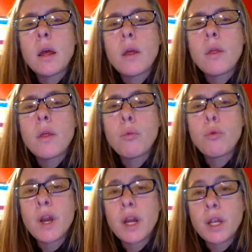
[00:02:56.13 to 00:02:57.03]

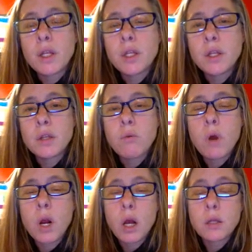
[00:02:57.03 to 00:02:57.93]
this war
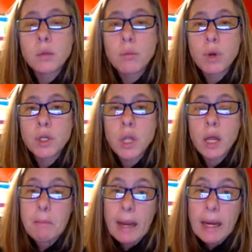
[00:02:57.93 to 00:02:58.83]
cost the British a lot
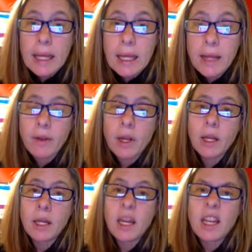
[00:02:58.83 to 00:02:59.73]
of money, and they're going
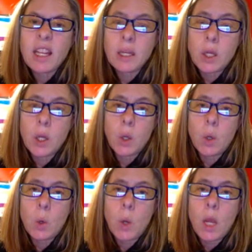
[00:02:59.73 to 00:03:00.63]
to need
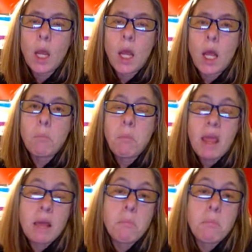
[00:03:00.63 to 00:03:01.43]
to make